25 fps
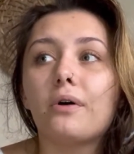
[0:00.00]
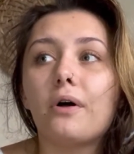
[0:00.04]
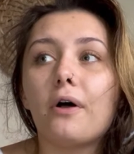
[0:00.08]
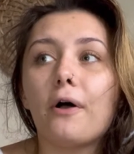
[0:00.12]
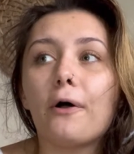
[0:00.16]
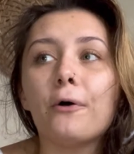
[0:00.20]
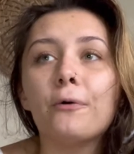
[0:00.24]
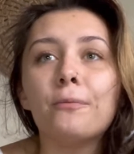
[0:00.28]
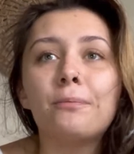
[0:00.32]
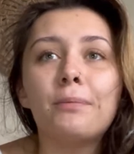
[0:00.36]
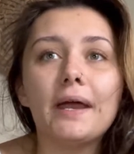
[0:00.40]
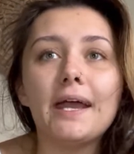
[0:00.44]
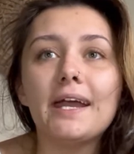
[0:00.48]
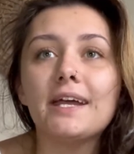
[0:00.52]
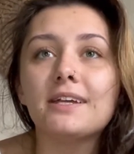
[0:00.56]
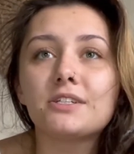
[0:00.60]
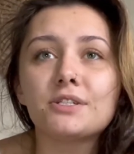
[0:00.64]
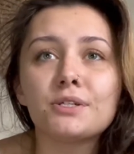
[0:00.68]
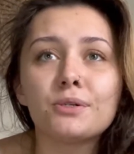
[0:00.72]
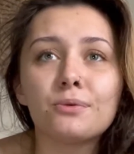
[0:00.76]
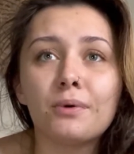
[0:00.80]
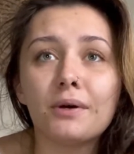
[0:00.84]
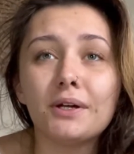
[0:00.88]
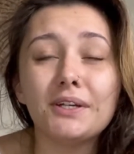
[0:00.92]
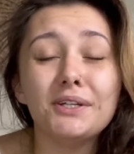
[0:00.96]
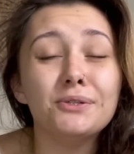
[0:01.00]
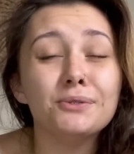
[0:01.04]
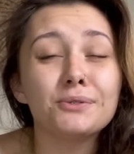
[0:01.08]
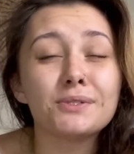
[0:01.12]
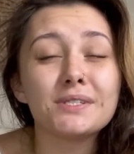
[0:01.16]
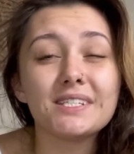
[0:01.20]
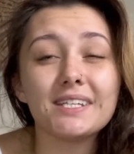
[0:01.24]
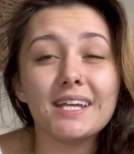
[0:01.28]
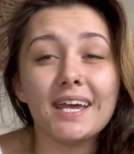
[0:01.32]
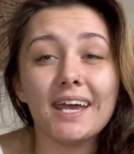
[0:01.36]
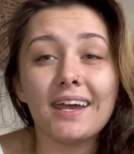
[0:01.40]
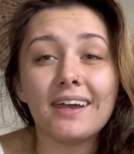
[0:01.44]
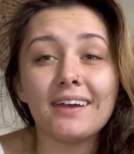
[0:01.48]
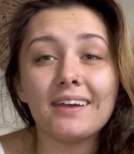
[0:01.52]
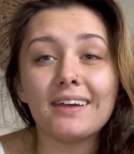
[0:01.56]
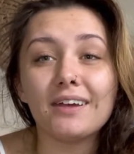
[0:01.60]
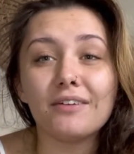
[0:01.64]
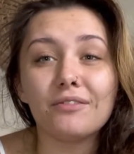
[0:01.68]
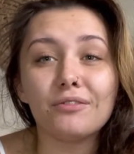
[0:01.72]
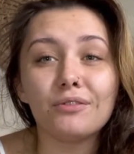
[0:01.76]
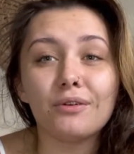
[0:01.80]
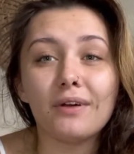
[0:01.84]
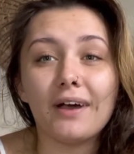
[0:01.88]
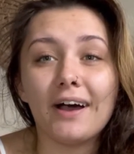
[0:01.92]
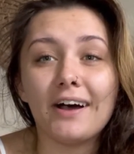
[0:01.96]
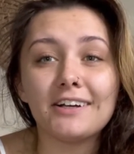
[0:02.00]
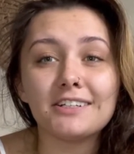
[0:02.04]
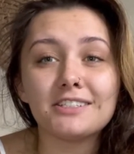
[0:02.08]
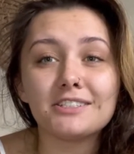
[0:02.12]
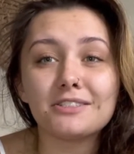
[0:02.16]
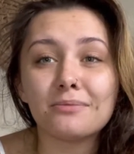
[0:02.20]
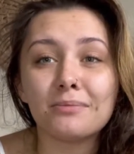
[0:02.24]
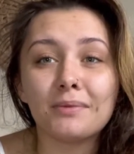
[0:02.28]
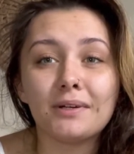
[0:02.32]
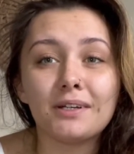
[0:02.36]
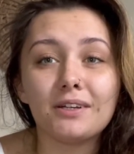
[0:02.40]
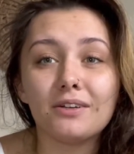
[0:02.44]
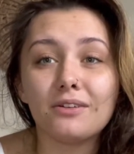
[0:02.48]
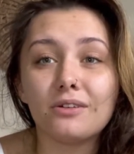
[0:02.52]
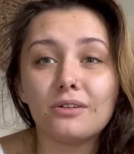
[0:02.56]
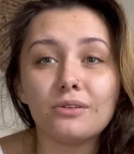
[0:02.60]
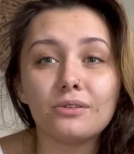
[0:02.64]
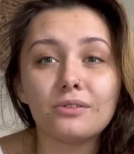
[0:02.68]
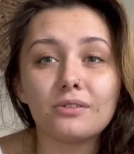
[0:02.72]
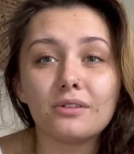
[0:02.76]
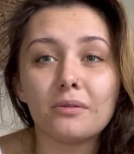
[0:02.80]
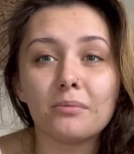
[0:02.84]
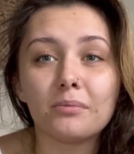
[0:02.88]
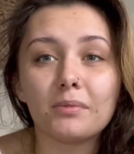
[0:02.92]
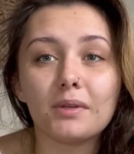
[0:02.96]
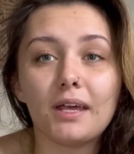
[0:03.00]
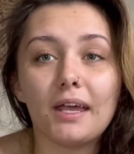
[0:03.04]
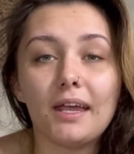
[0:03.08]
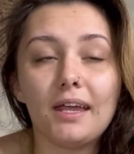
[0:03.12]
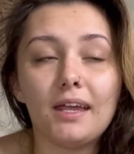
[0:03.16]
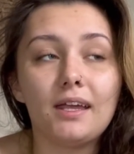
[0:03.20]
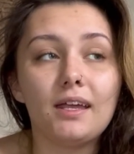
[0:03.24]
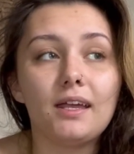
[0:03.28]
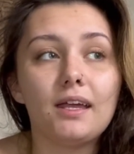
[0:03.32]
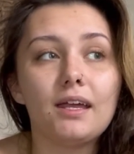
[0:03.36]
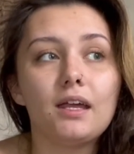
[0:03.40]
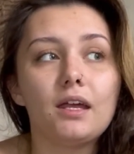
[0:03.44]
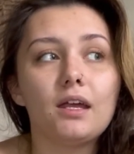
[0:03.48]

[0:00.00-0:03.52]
obey to what you say if you ask me to do something